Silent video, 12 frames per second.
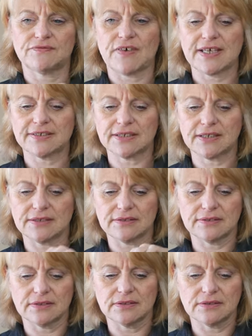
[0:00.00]
find a
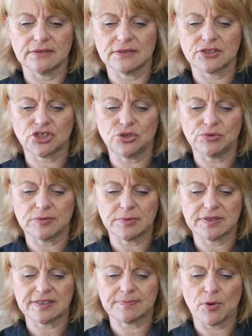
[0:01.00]

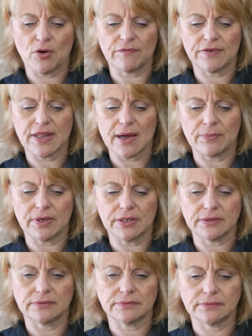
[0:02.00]
suitable spot for that one.